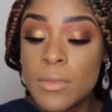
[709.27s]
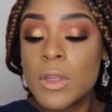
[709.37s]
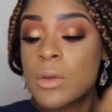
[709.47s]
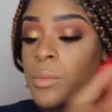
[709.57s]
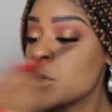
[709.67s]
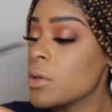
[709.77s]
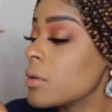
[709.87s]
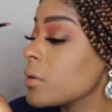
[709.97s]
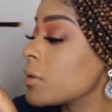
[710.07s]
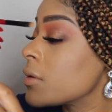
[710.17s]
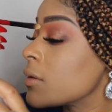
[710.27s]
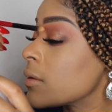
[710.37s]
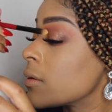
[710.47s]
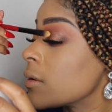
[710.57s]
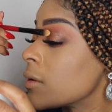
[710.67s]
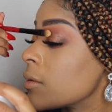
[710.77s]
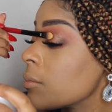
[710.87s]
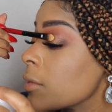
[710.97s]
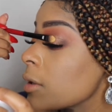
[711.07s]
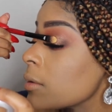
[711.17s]
Oops.
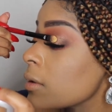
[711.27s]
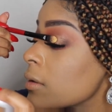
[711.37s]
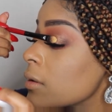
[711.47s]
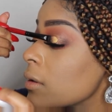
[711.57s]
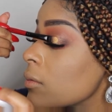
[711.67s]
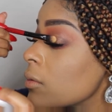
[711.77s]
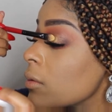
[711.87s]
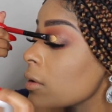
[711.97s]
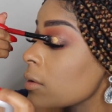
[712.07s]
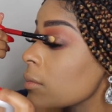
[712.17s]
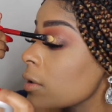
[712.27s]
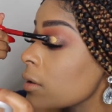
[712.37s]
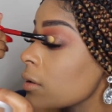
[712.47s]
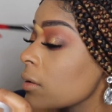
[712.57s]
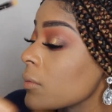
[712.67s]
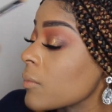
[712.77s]
Maybe like that will work better.